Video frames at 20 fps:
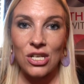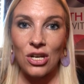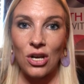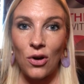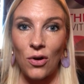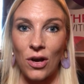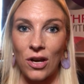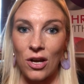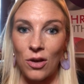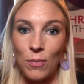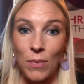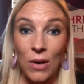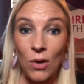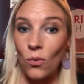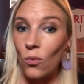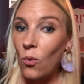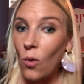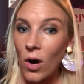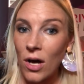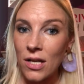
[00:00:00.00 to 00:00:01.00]
It could be
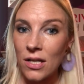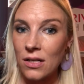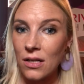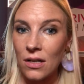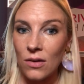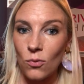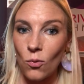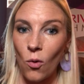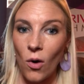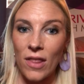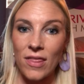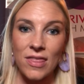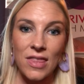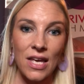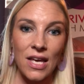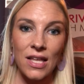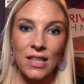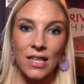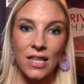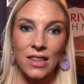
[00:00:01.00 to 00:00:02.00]
one
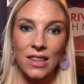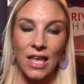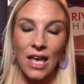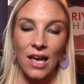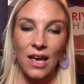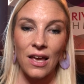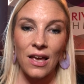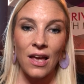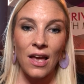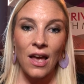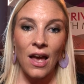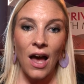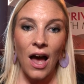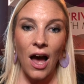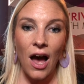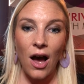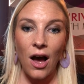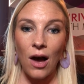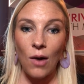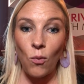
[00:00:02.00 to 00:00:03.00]
thing that they
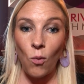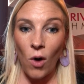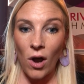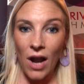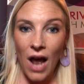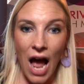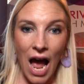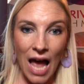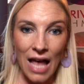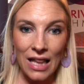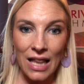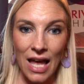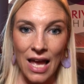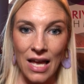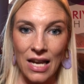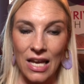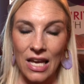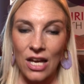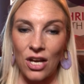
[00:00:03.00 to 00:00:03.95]
want to highlight.